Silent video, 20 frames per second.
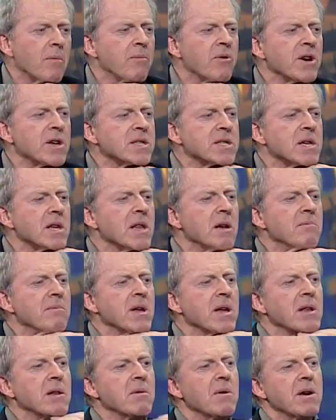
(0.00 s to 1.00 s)
a British
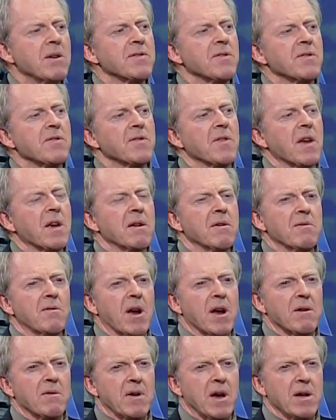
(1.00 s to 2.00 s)
Columbian who has a second
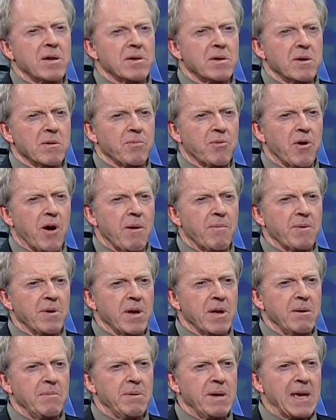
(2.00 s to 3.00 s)
recreational
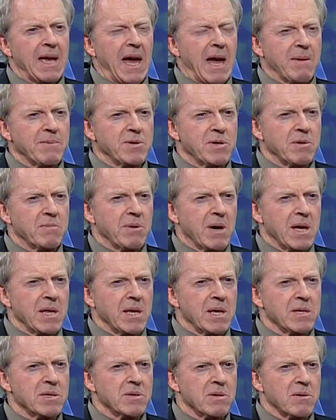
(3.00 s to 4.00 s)
property be captured by
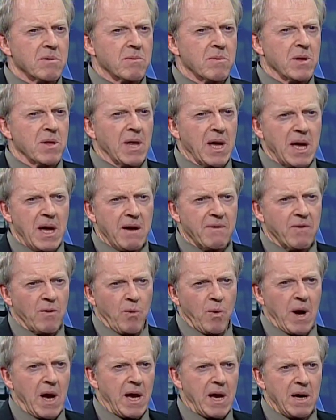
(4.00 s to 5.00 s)
this, or will they have a
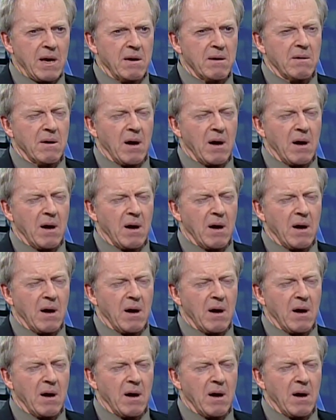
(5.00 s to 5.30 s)
way